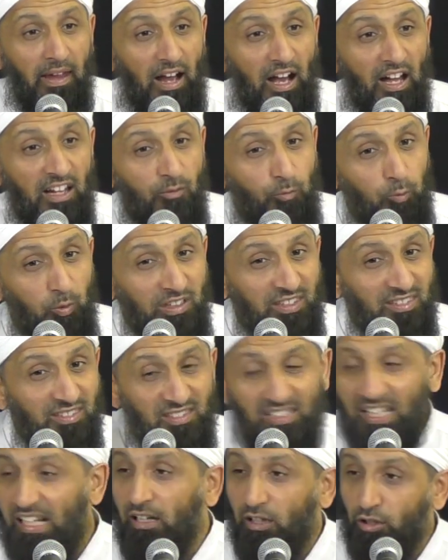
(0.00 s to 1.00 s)
And if we
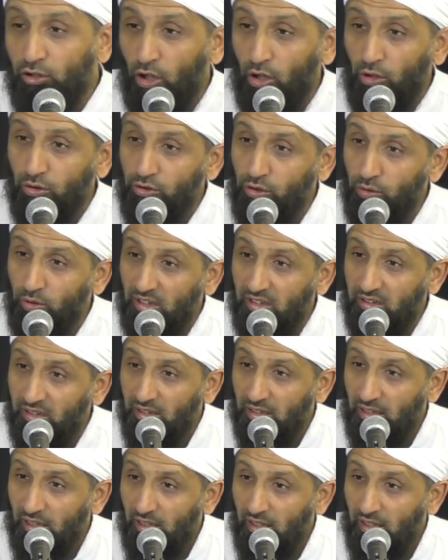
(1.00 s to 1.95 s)
still don't do it,